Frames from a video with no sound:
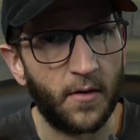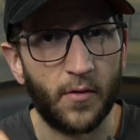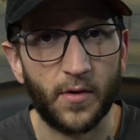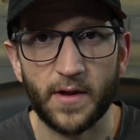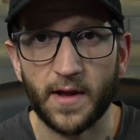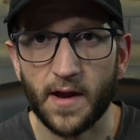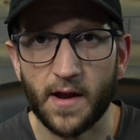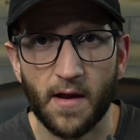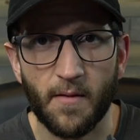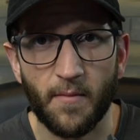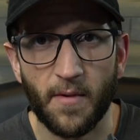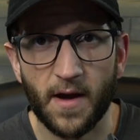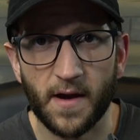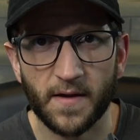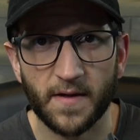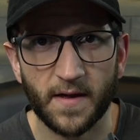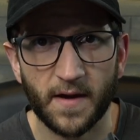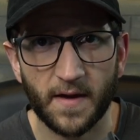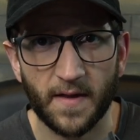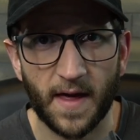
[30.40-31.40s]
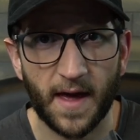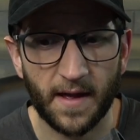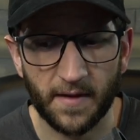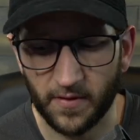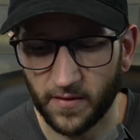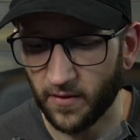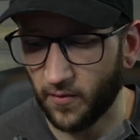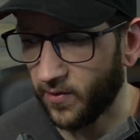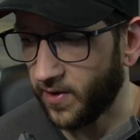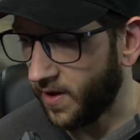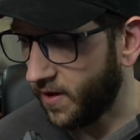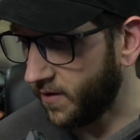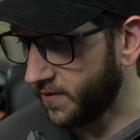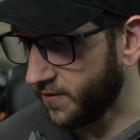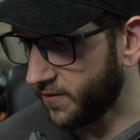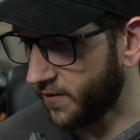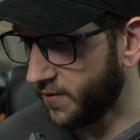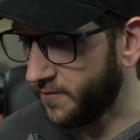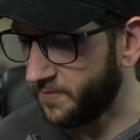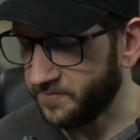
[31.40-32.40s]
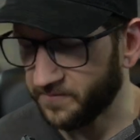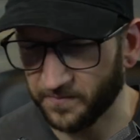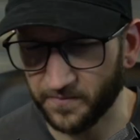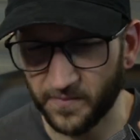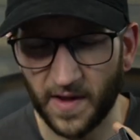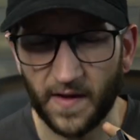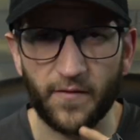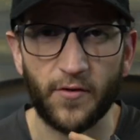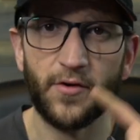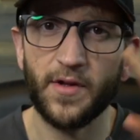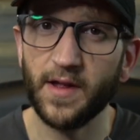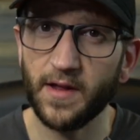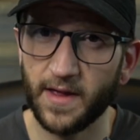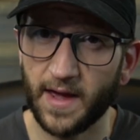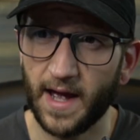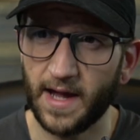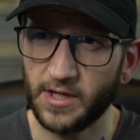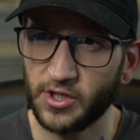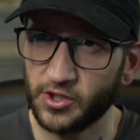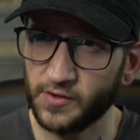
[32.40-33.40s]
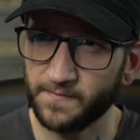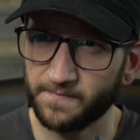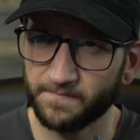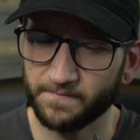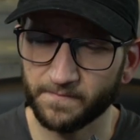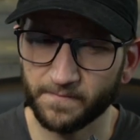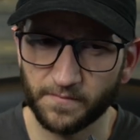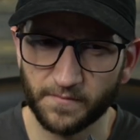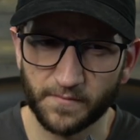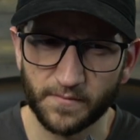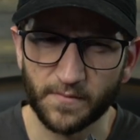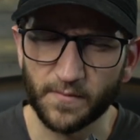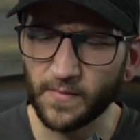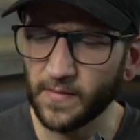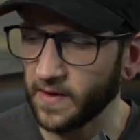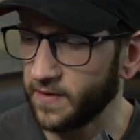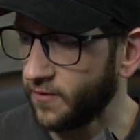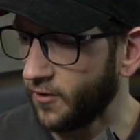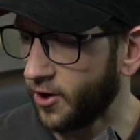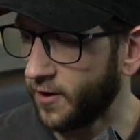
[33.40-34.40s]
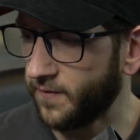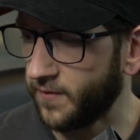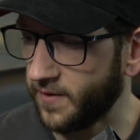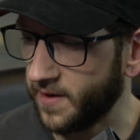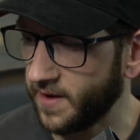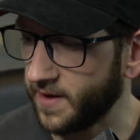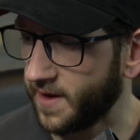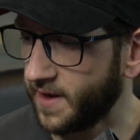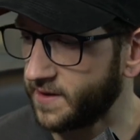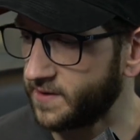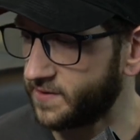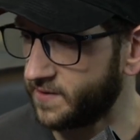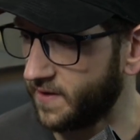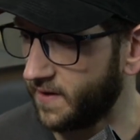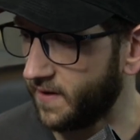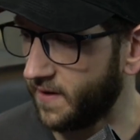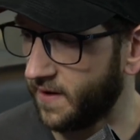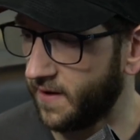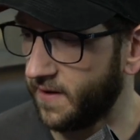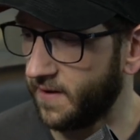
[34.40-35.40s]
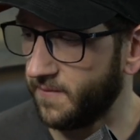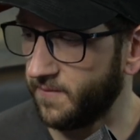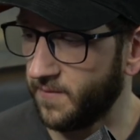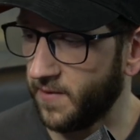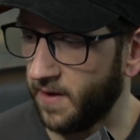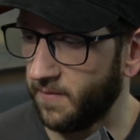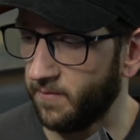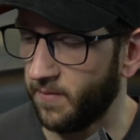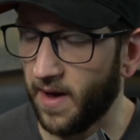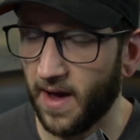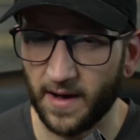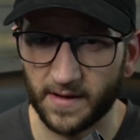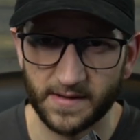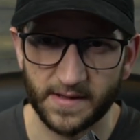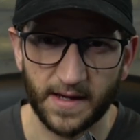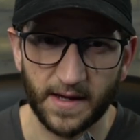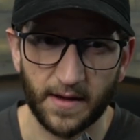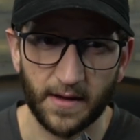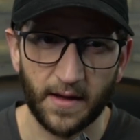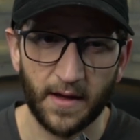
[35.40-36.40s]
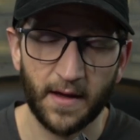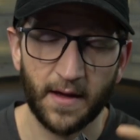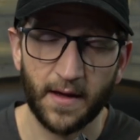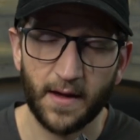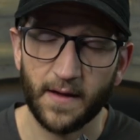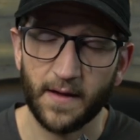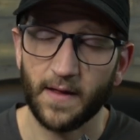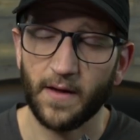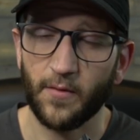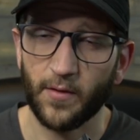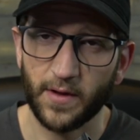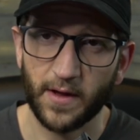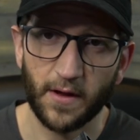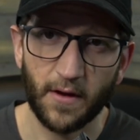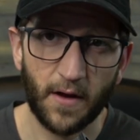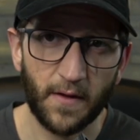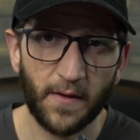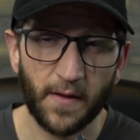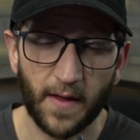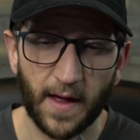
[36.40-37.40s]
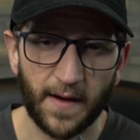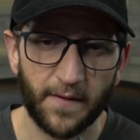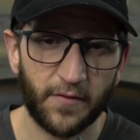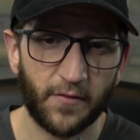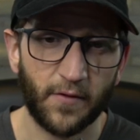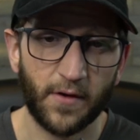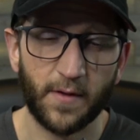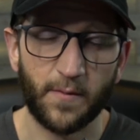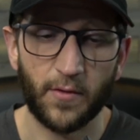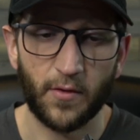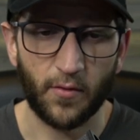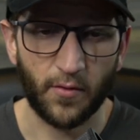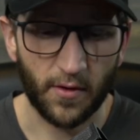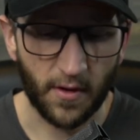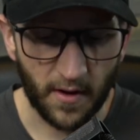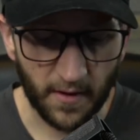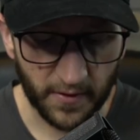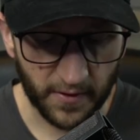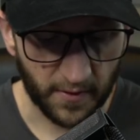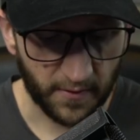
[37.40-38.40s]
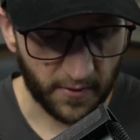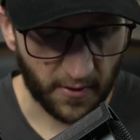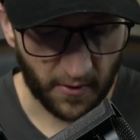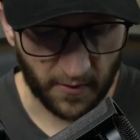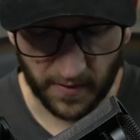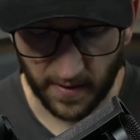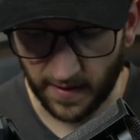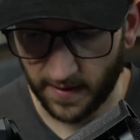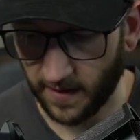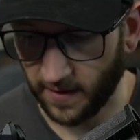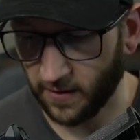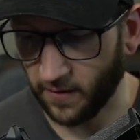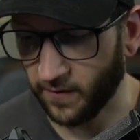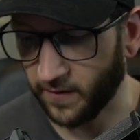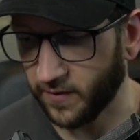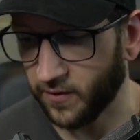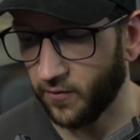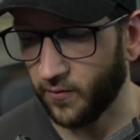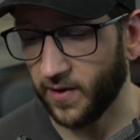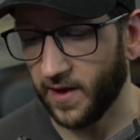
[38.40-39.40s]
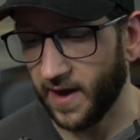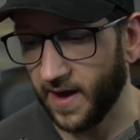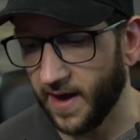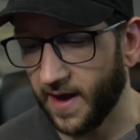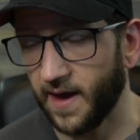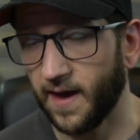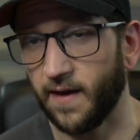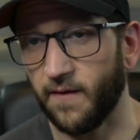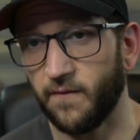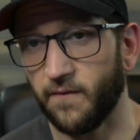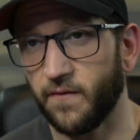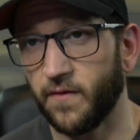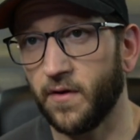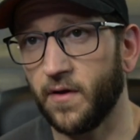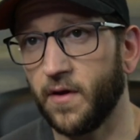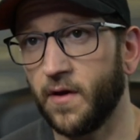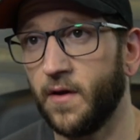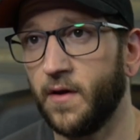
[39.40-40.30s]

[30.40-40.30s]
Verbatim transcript: we did an unboxing of that, so we also, if you did catch sorry, if you did catch the um, unboxing that we did on the live stream, you would also know that not only do we have